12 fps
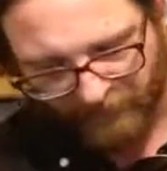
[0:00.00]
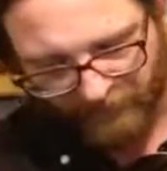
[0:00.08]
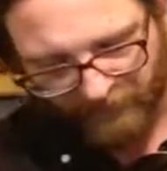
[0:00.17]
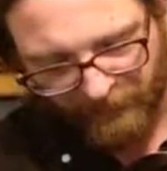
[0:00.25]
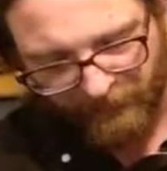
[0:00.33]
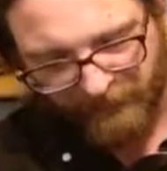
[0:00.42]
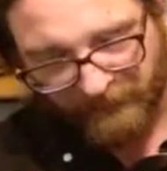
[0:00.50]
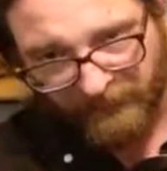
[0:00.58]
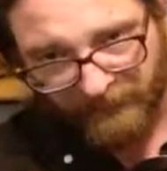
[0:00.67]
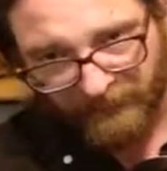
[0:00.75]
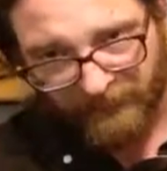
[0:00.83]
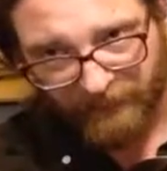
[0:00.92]
you start at
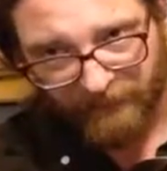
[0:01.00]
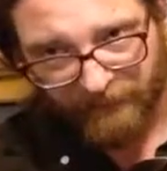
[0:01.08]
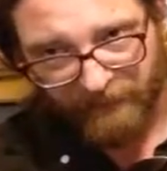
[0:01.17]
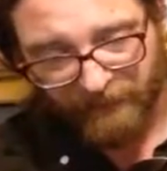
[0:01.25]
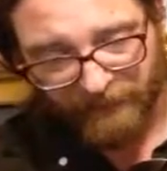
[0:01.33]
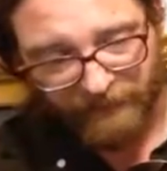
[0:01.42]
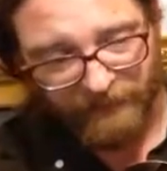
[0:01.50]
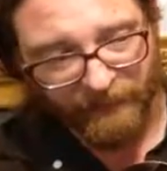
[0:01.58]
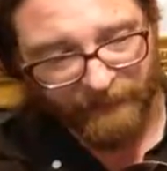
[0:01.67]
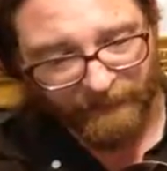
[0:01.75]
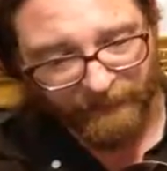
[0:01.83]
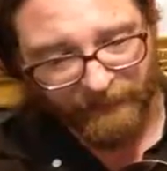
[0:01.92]
C,
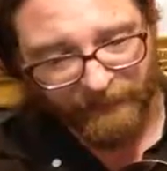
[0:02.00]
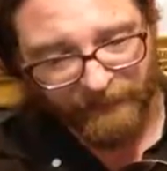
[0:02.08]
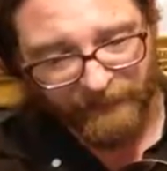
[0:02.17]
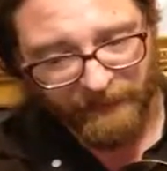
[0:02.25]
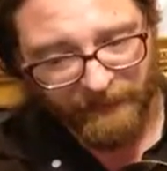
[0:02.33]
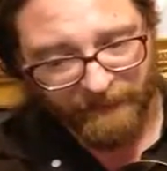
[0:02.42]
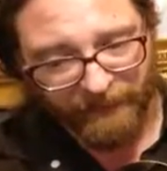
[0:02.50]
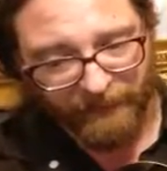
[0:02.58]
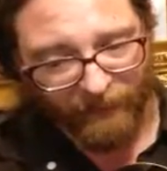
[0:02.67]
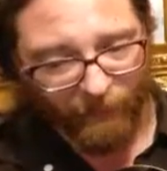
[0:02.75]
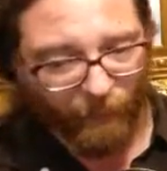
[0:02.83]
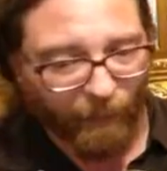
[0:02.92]
considering that a C is like
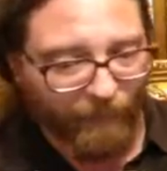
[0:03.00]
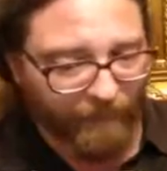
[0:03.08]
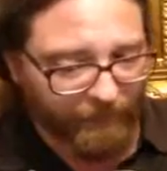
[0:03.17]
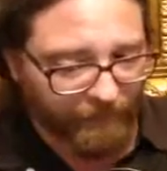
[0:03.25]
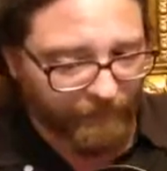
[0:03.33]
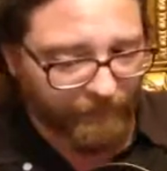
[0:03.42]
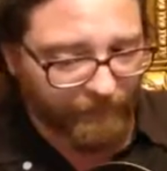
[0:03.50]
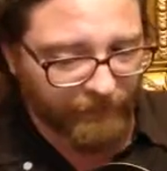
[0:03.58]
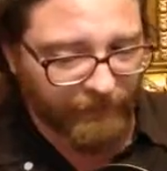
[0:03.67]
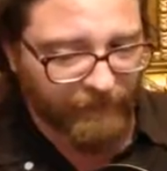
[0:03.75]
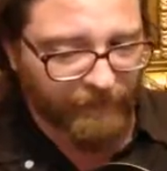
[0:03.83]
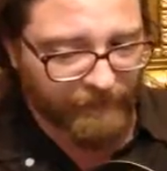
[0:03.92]
the 1,
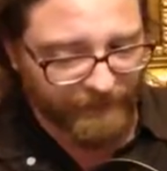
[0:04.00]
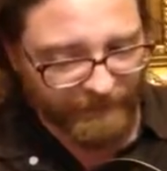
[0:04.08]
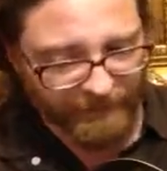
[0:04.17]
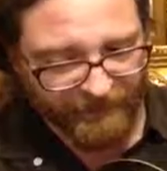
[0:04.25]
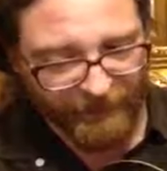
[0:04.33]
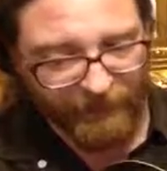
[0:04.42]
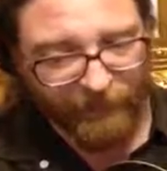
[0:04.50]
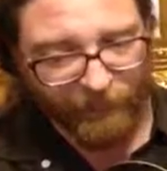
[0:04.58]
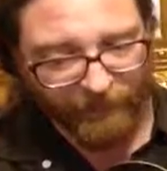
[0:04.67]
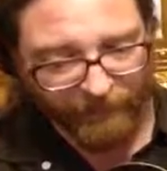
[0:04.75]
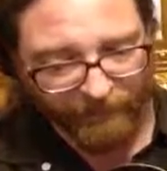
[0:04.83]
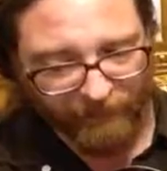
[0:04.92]
since that's the key we're
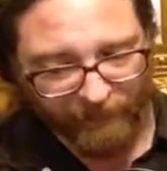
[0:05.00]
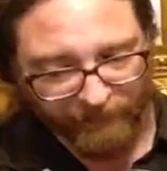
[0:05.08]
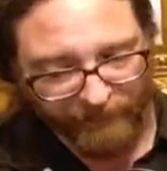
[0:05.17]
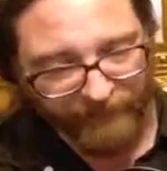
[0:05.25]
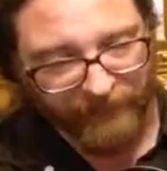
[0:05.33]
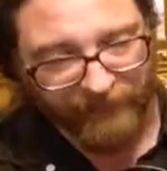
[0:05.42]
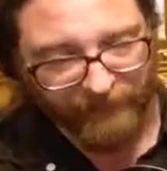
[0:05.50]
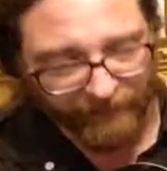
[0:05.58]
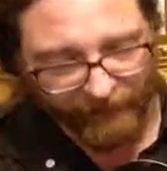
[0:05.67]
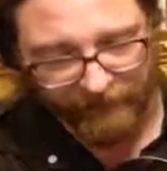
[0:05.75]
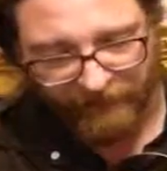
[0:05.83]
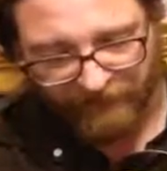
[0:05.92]
in, we're thinking
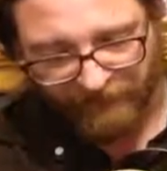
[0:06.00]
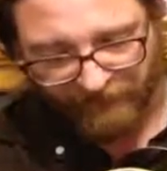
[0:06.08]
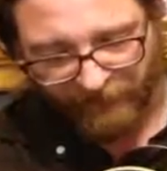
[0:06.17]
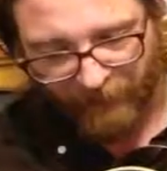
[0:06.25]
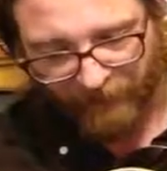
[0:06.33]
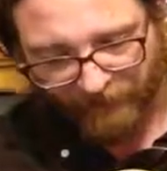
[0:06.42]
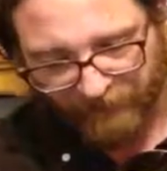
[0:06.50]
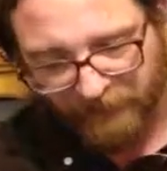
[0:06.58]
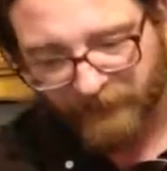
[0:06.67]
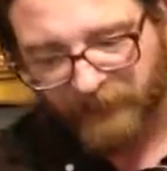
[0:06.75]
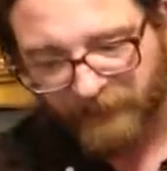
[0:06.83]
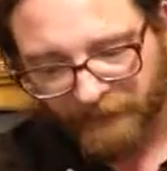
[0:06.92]
in terms of numbers.
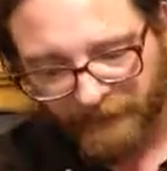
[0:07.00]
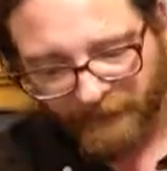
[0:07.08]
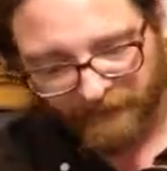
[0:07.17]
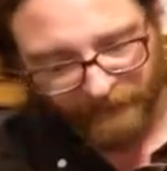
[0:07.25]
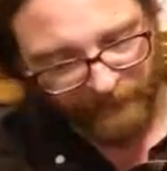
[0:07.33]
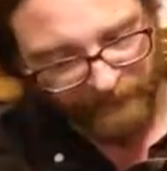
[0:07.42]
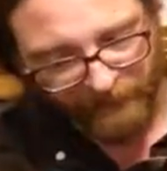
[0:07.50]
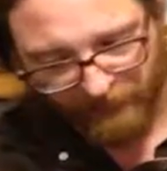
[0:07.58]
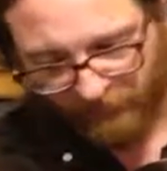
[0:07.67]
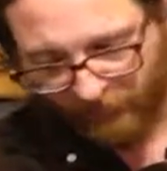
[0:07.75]
And so it's just